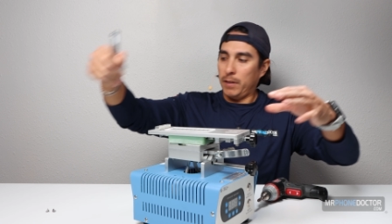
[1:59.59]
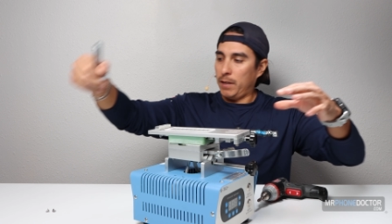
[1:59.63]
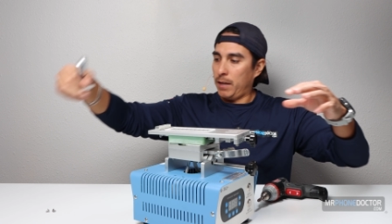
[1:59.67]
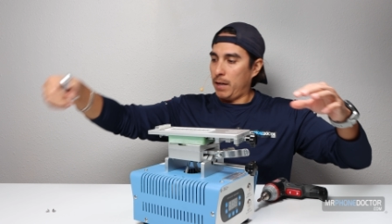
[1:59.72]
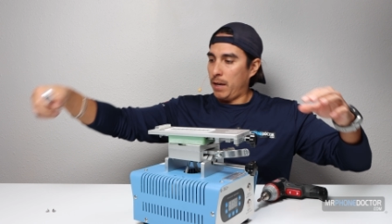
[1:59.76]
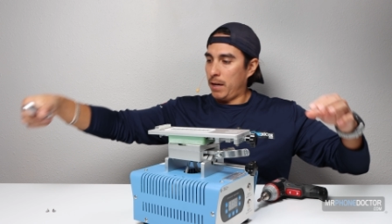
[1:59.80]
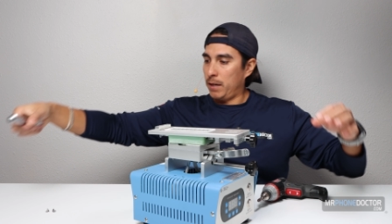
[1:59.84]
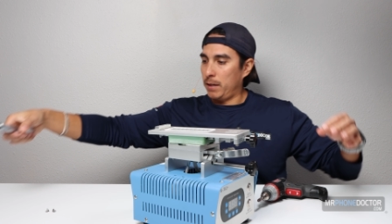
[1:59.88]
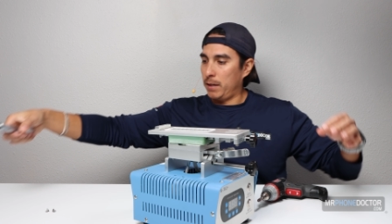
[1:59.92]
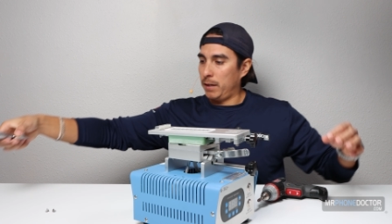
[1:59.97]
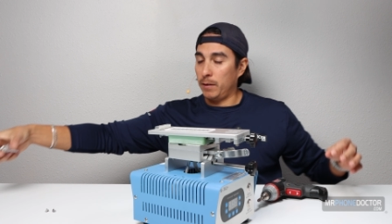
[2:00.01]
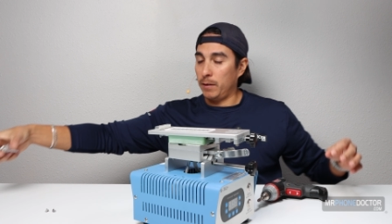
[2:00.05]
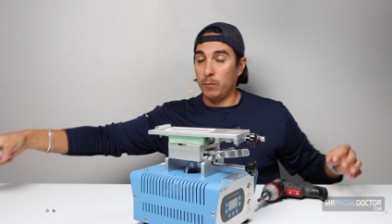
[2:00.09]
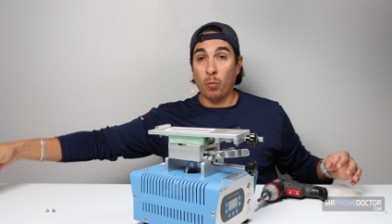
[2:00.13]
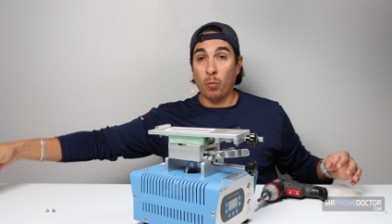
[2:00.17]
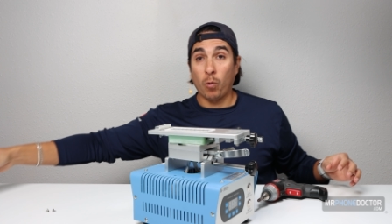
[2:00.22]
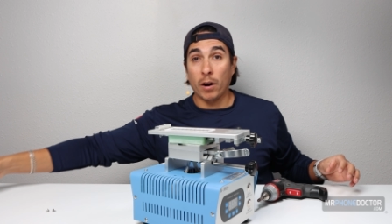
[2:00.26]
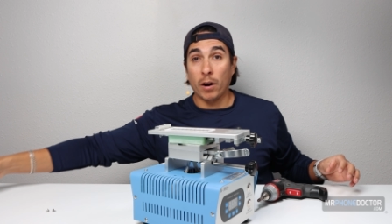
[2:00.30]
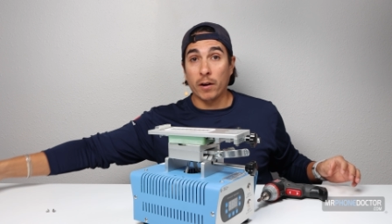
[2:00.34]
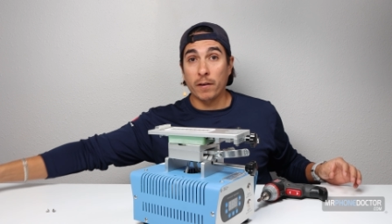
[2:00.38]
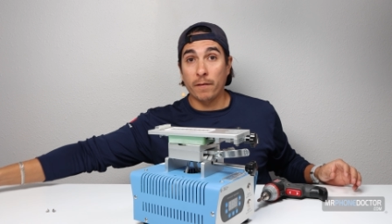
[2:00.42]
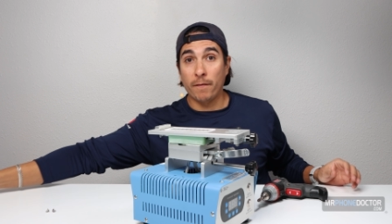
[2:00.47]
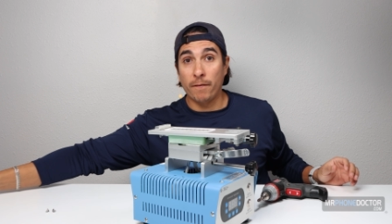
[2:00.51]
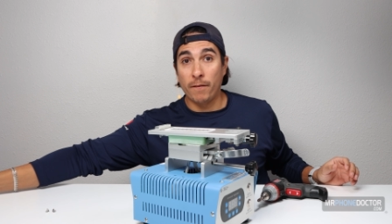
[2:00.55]
and it
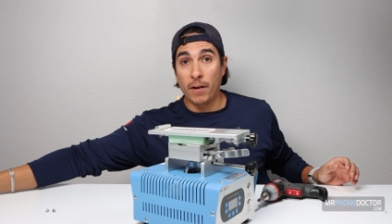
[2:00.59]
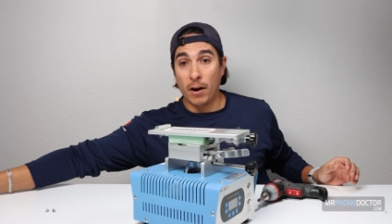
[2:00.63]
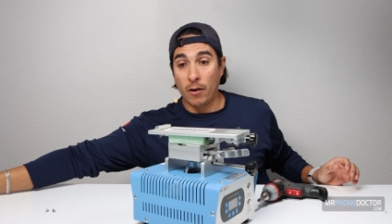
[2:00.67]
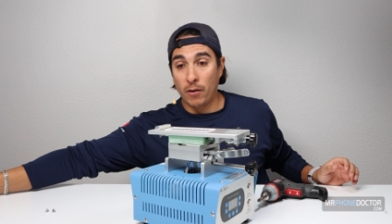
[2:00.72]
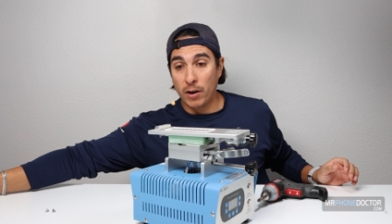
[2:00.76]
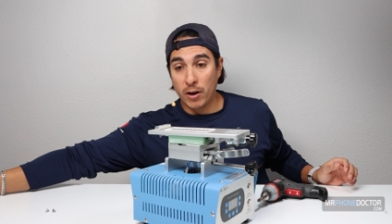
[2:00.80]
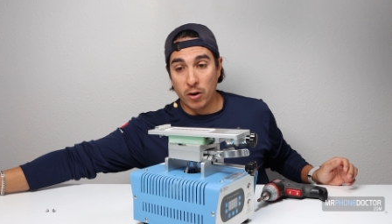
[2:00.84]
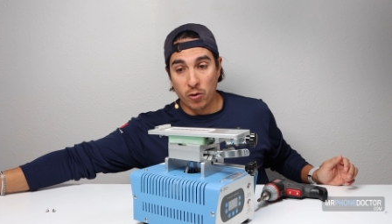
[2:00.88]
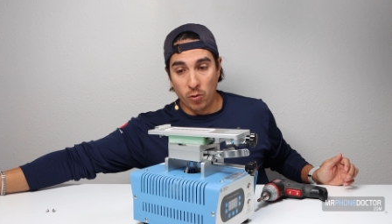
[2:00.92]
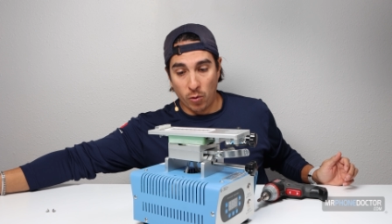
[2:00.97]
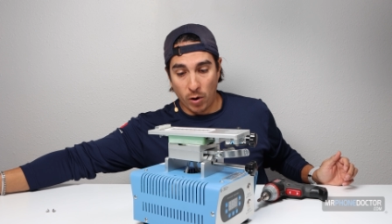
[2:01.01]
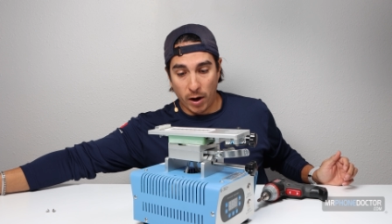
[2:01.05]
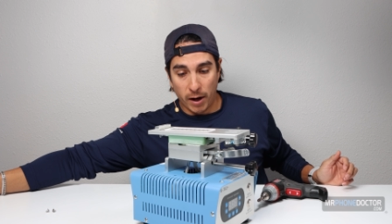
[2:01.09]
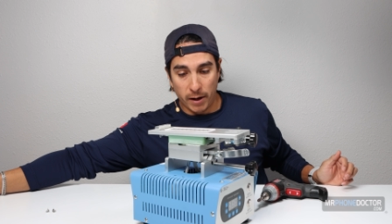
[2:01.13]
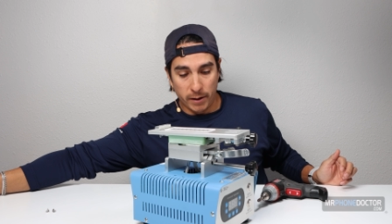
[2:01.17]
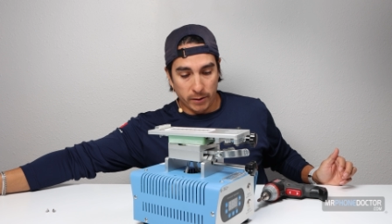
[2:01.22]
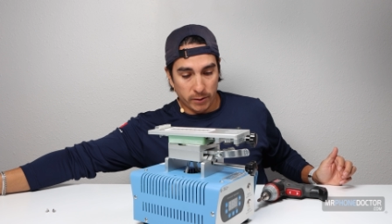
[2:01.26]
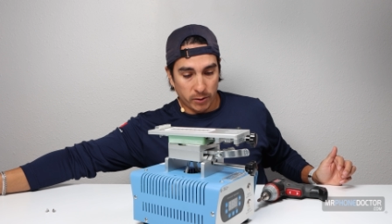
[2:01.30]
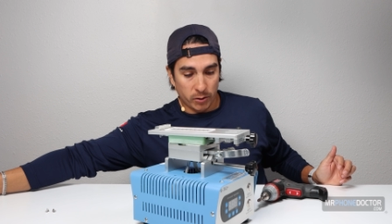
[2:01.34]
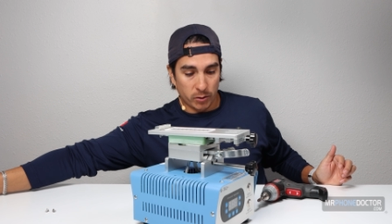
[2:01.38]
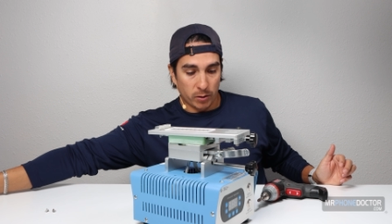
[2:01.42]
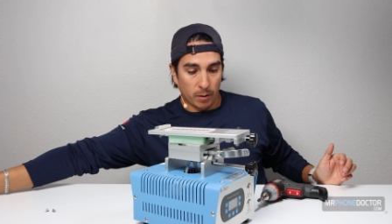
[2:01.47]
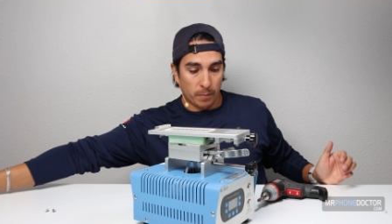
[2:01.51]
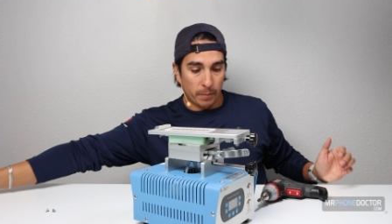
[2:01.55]
worked very
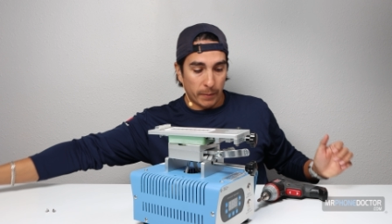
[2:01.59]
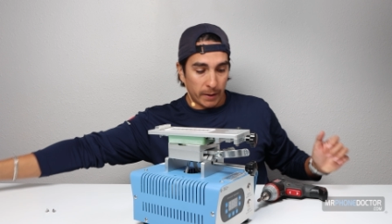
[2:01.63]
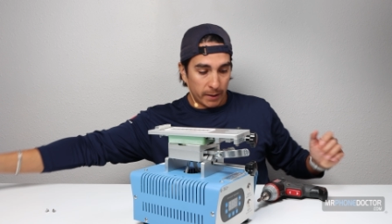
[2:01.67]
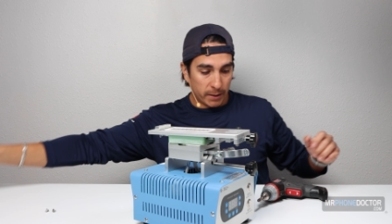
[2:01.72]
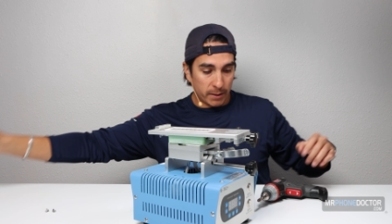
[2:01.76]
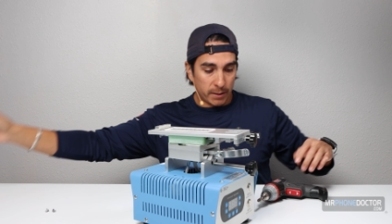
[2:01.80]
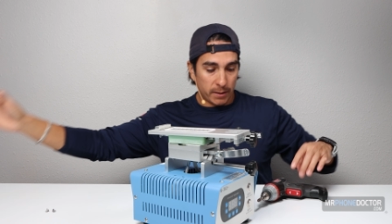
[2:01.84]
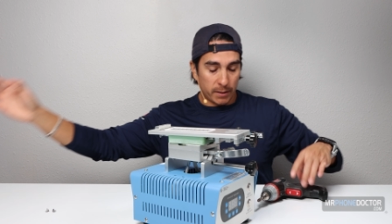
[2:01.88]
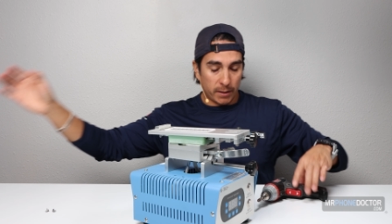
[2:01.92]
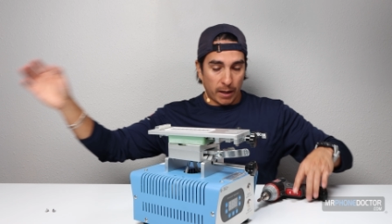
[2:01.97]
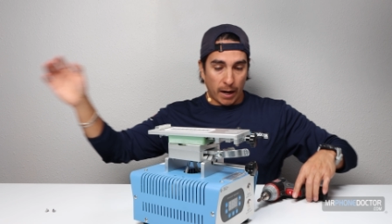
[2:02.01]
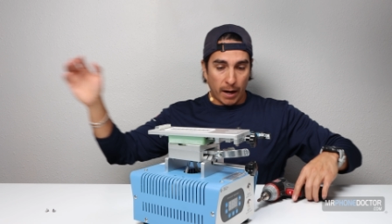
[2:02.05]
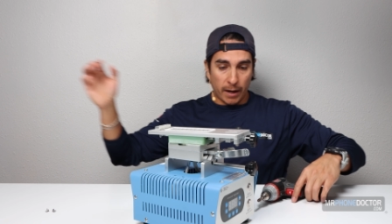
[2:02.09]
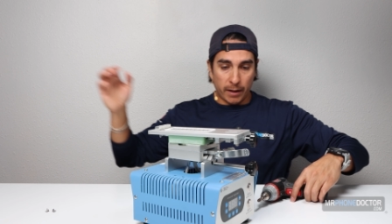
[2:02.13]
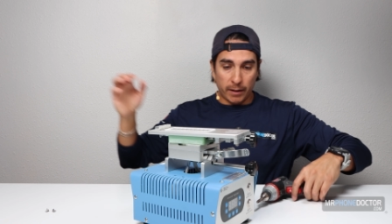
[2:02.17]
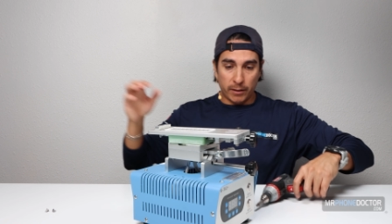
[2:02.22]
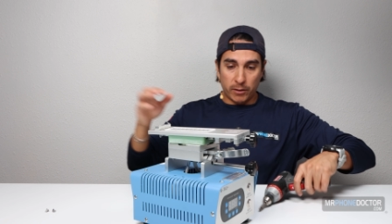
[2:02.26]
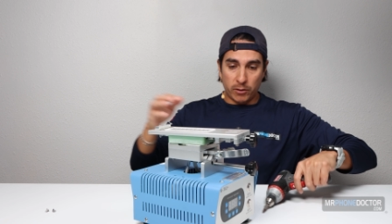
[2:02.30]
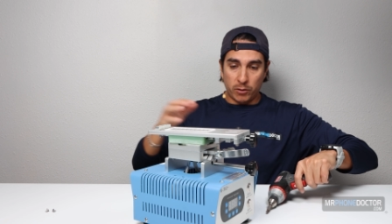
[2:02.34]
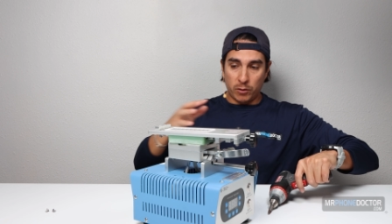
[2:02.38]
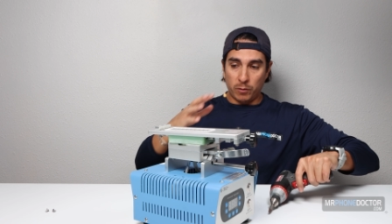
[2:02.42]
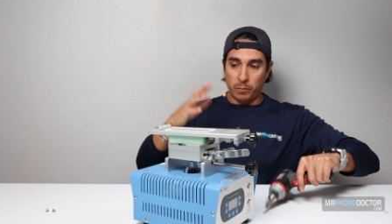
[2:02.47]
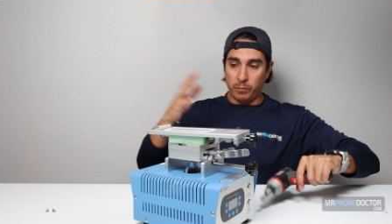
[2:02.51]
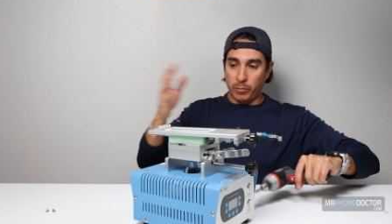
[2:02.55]
great. So I'm
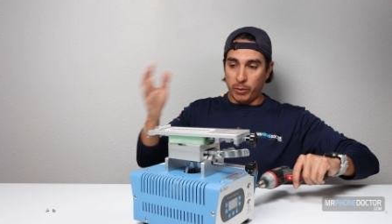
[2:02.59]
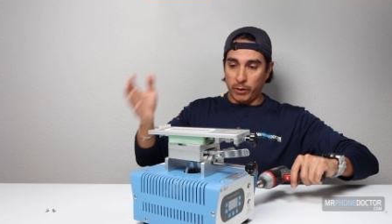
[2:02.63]
excited to